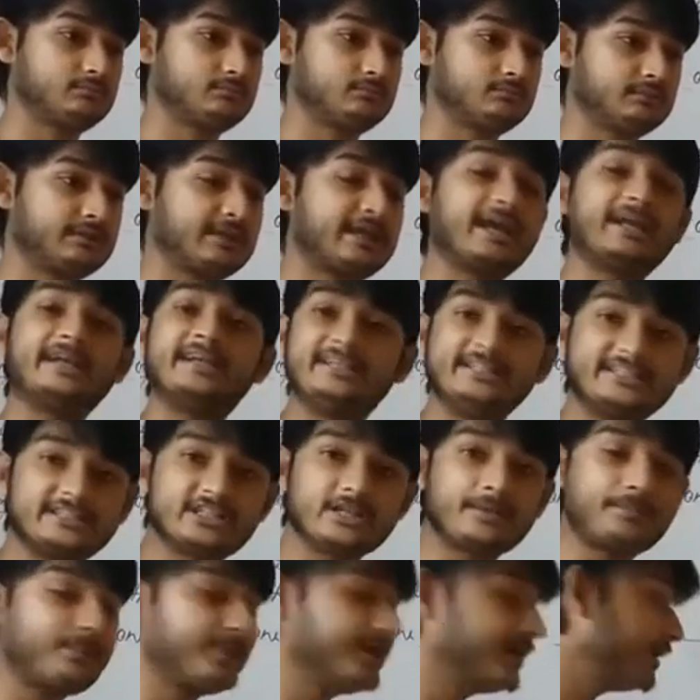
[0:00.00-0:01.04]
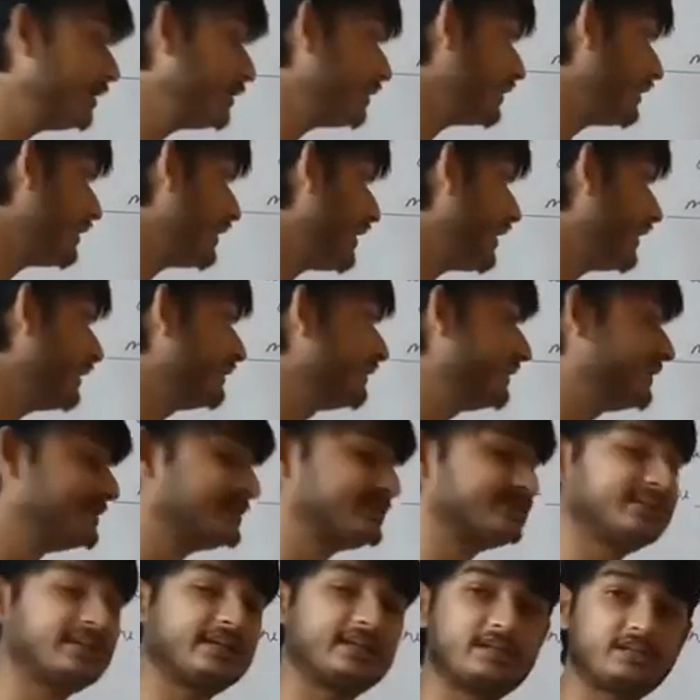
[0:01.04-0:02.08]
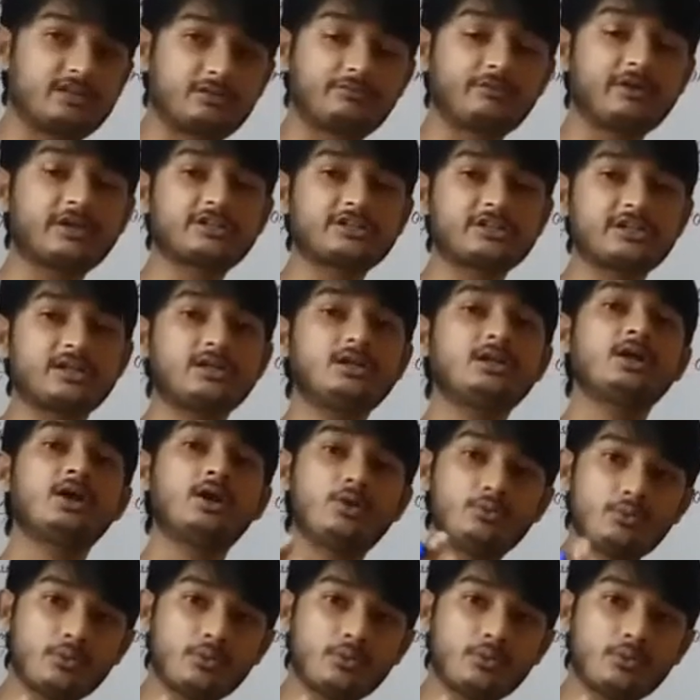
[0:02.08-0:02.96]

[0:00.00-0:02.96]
get disappear, and this satisfaction